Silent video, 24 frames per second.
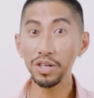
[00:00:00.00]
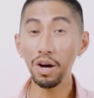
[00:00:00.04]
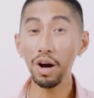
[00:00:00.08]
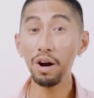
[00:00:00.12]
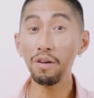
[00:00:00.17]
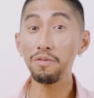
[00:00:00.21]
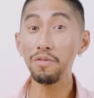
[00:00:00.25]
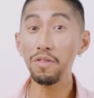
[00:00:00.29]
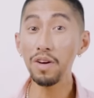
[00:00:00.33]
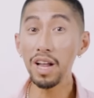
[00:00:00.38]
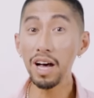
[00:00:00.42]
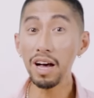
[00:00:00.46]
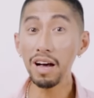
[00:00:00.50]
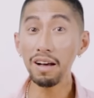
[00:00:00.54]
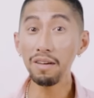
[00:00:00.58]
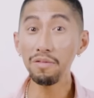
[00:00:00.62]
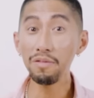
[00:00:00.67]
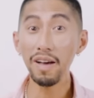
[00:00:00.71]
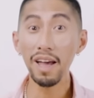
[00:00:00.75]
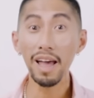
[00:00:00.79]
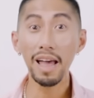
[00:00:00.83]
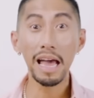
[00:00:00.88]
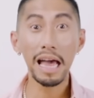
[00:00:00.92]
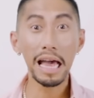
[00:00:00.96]
of
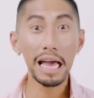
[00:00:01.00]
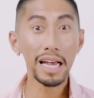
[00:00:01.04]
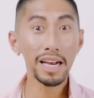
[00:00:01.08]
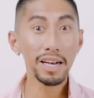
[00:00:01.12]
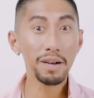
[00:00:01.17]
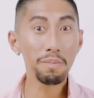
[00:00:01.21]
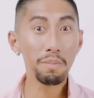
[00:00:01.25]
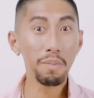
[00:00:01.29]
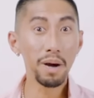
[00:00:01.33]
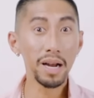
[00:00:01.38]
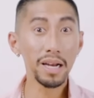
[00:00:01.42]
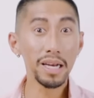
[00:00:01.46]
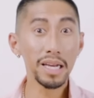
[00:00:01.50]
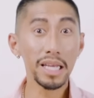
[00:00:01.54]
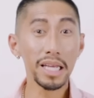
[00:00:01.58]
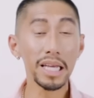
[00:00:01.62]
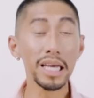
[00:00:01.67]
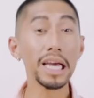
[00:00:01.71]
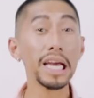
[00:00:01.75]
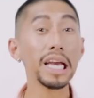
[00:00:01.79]
love and money.